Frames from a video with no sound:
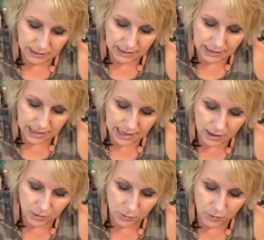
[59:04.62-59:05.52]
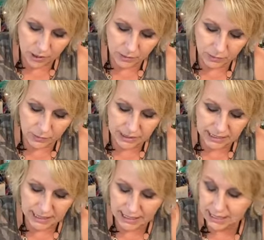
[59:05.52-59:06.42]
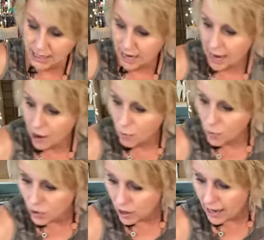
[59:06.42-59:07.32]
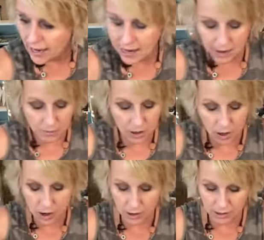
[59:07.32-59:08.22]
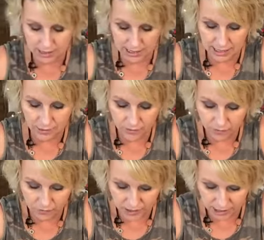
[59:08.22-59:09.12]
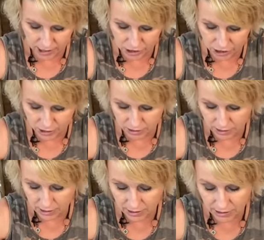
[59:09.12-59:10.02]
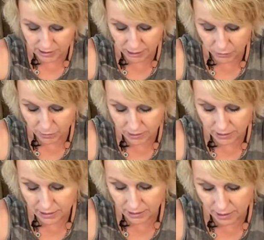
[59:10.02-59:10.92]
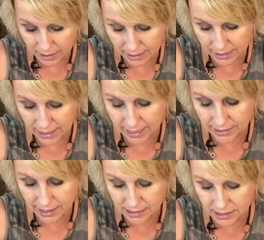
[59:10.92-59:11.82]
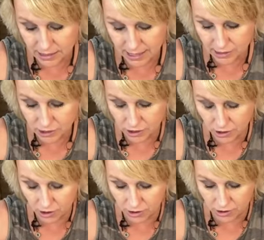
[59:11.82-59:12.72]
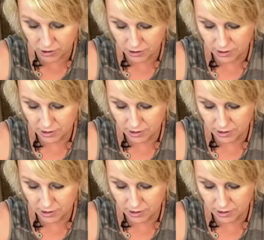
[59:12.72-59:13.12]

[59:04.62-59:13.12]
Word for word: And that, we're, we did it in an hour, and I'm calling it finished because I really like it. And that's thanks to y'all